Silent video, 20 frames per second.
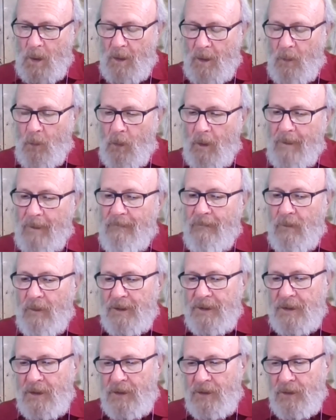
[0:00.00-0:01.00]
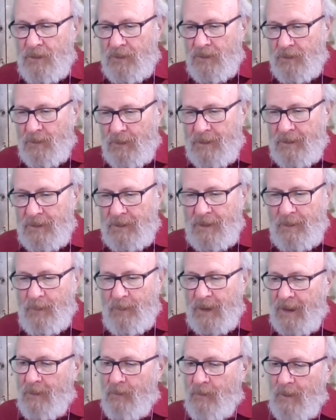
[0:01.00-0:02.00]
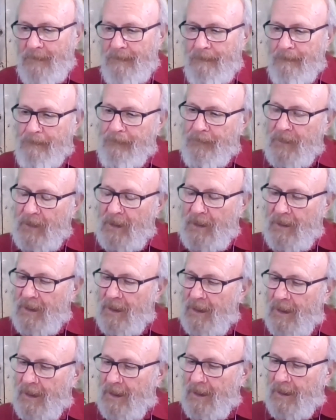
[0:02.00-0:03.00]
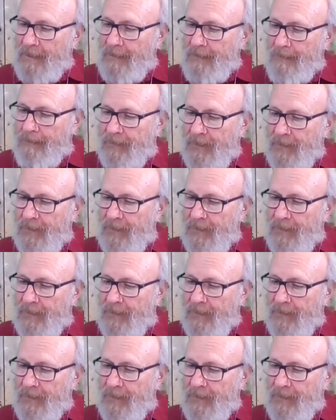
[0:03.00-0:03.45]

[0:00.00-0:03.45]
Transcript: workforce issues, which is a big one. The